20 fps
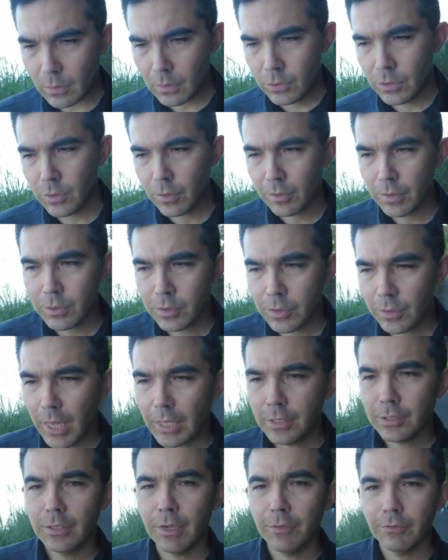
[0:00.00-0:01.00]
so, that, so
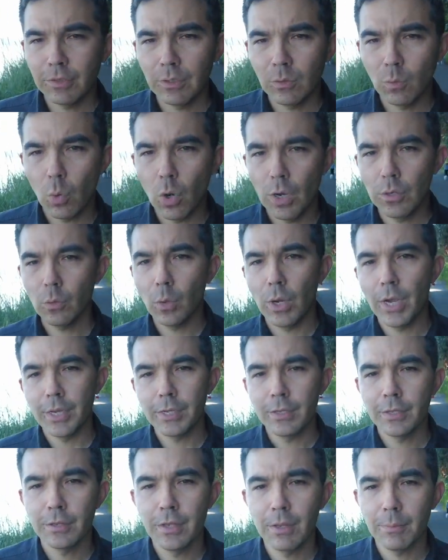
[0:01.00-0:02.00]
that's definitely one
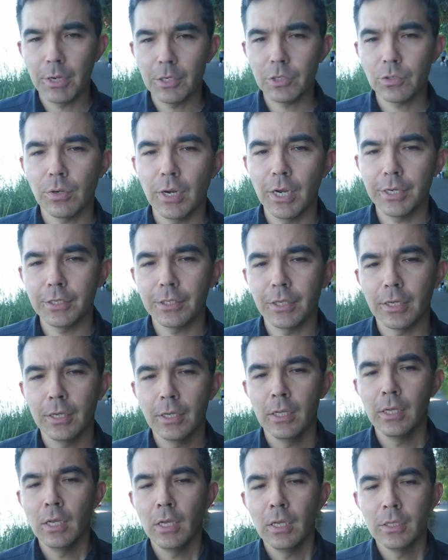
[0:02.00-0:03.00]
way they might try to,
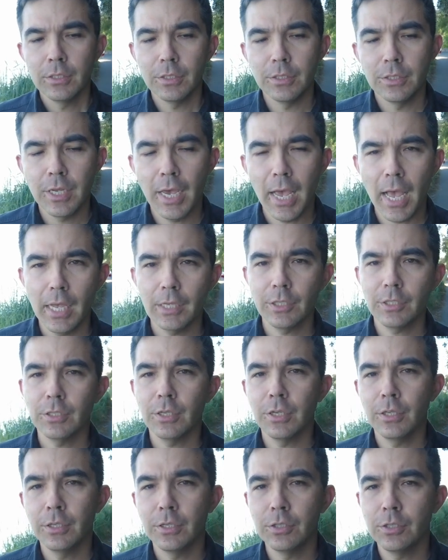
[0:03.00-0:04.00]
to
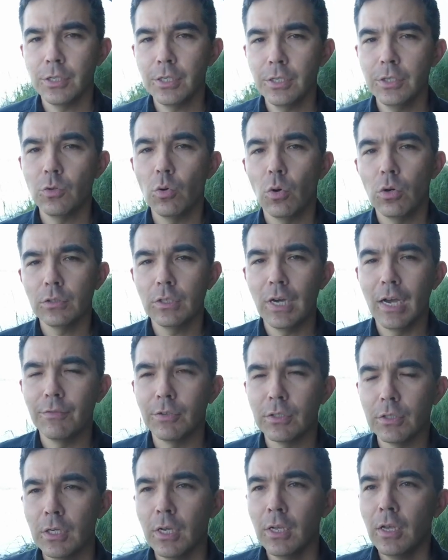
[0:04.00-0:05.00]
test to see your
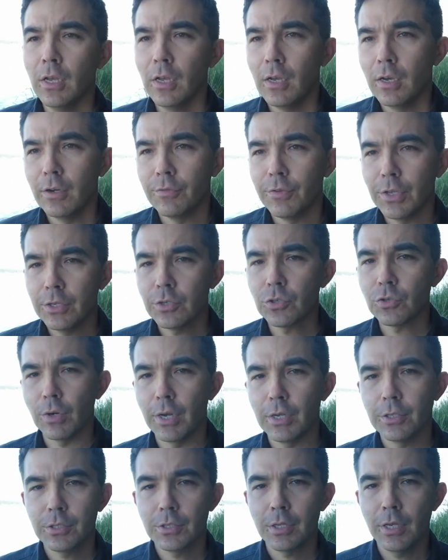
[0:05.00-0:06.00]
level of
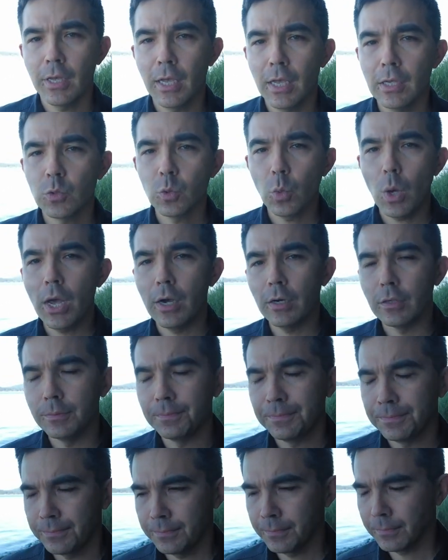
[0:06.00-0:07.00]
interest as well.
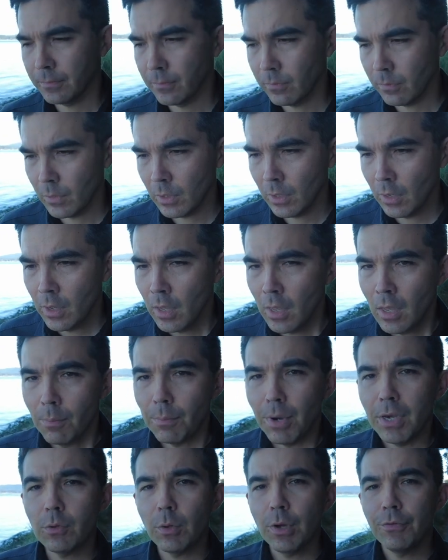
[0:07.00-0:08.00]

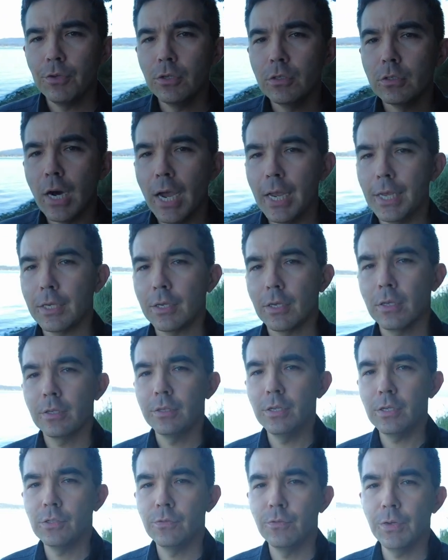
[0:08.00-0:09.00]
By the way, if you like
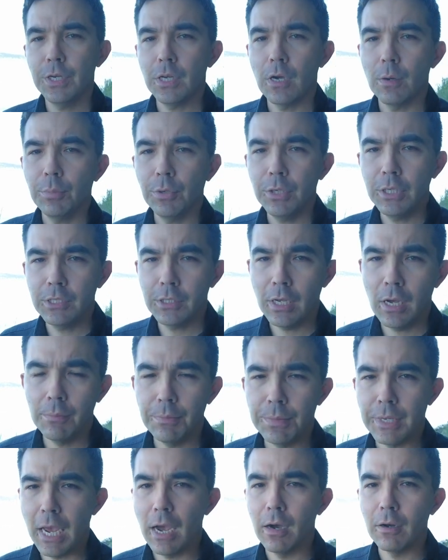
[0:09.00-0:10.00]
this video, please
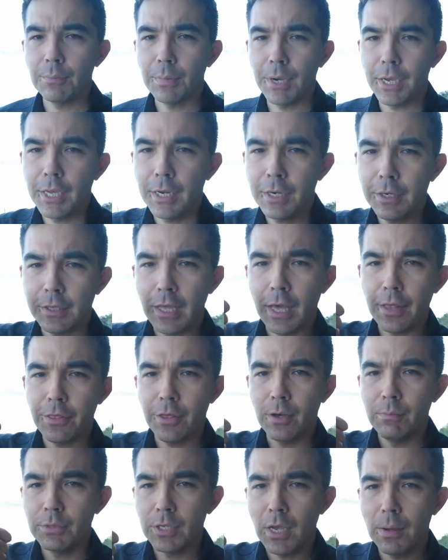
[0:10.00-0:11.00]
help me out by hitting that
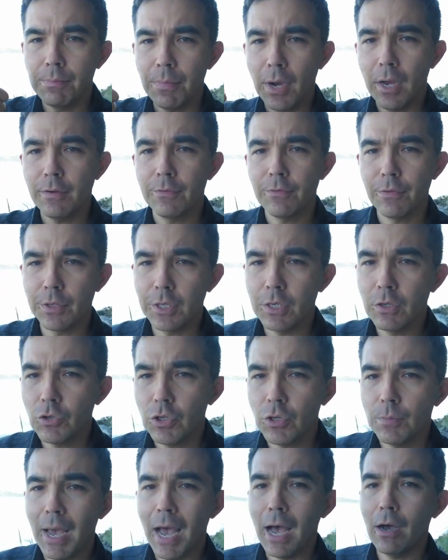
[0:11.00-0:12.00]
thumbs up button for the YouTube